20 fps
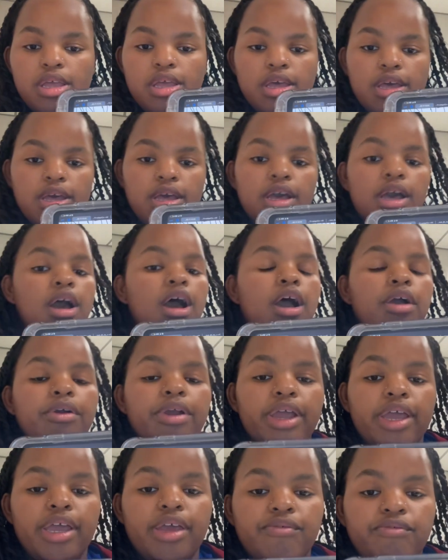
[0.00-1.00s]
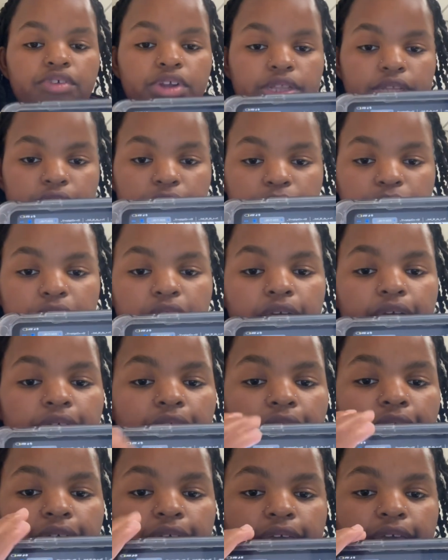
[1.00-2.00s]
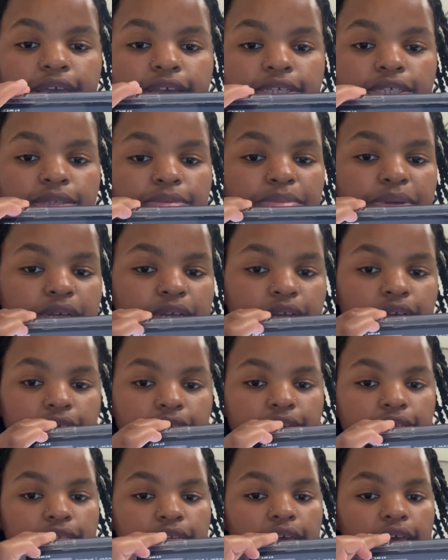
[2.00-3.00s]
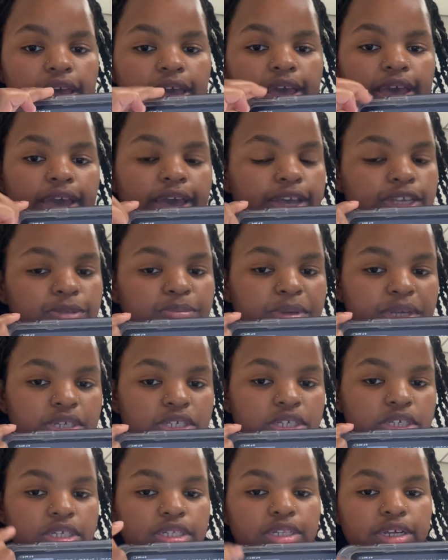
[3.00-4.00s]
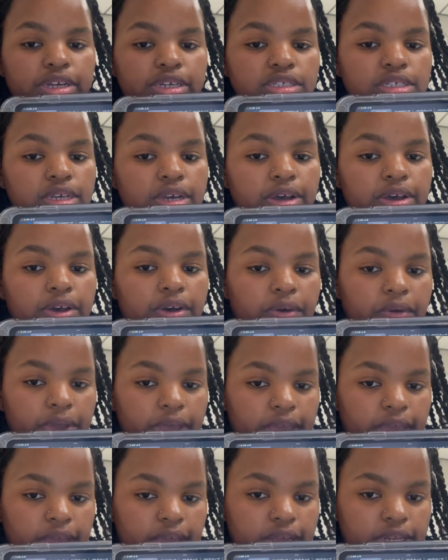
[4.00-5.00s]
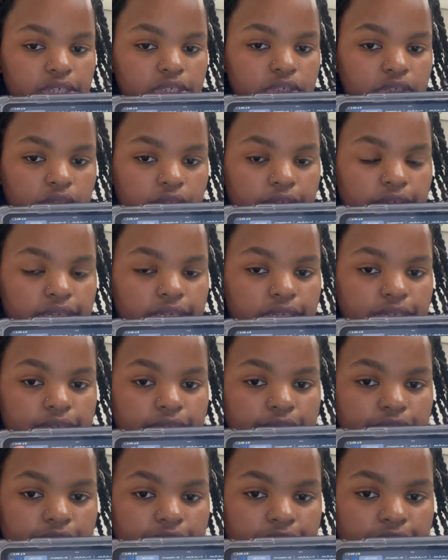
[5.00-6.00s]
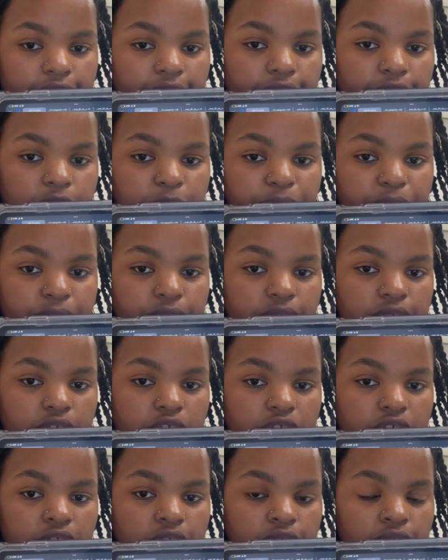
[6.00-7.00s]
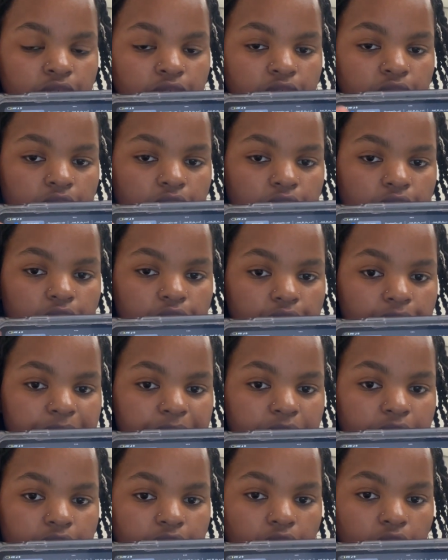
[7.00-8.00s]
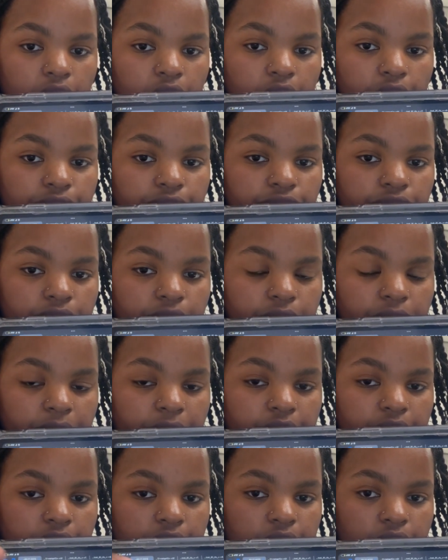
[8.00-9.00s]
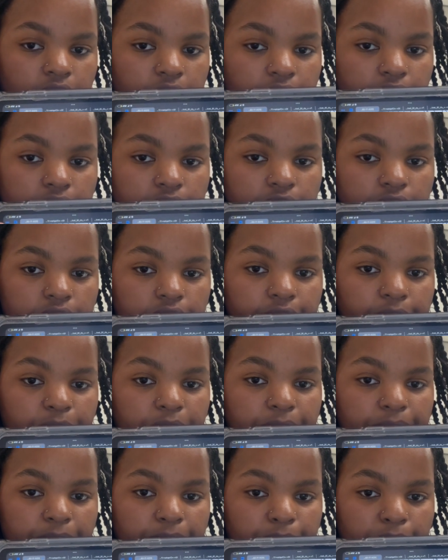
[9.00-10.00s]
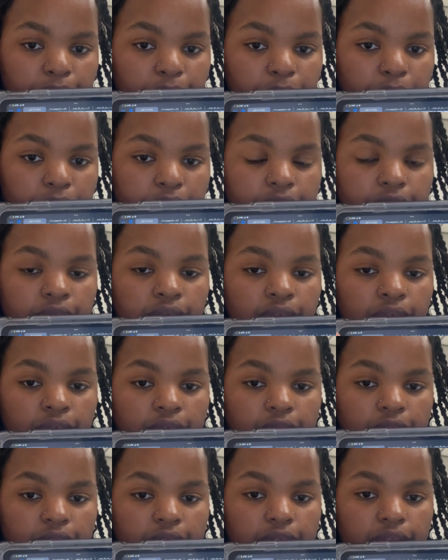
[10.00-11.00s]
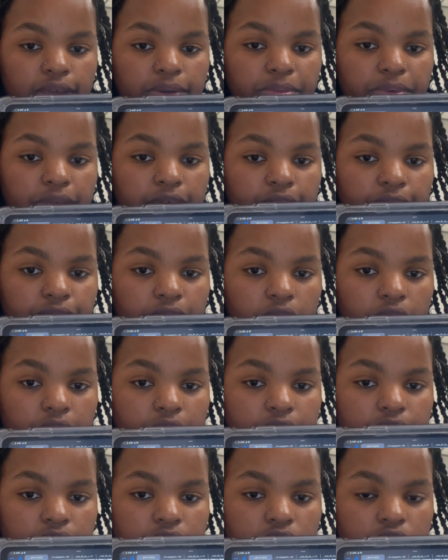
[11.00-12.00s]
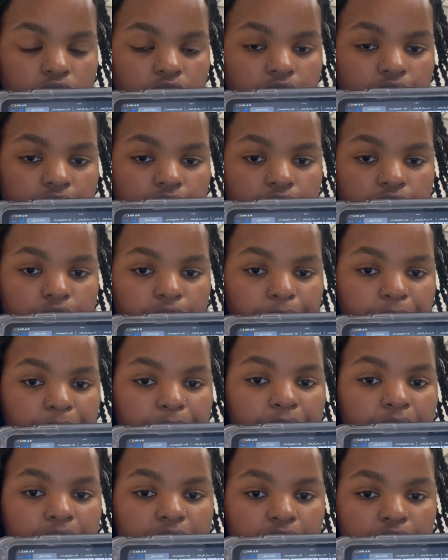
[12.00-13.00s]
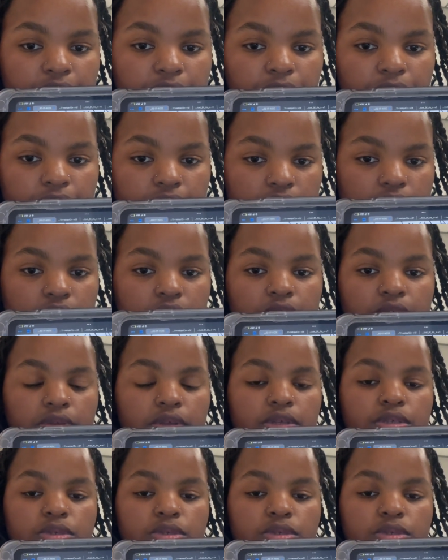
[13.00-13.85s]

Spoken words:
this one, I got S because as pictured, there's a OH that is in dash position coming off right here, so that would be my 1. And then we have an oxygen that's double bonded, which is why I got 2.